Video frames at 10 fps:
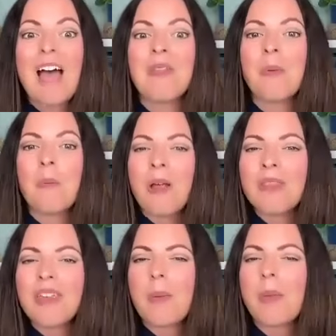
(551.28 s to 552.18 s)
And the
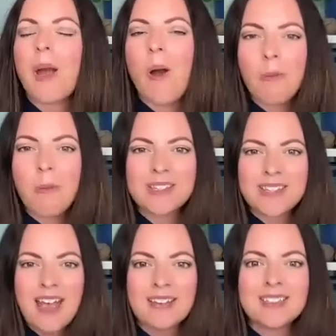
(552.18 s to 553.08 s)
one thing we always
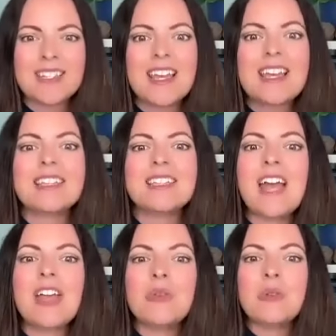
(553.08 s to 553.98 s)
ask is
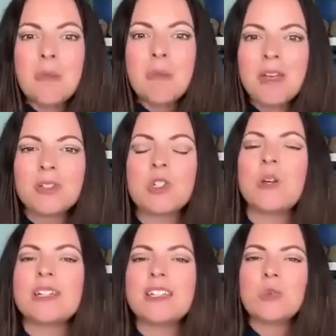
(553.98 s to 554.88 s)
that you commit to
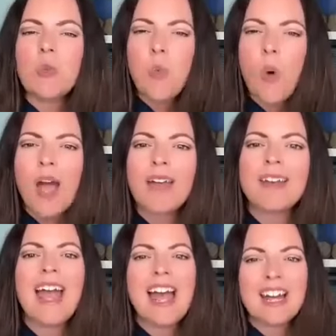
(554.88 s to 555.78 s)
at least
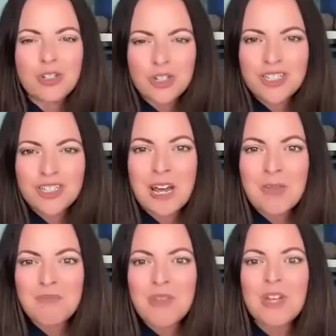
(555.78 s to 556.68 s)
one action
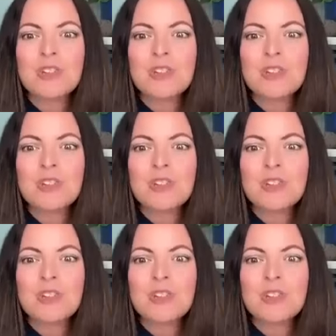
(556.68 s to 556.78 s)
step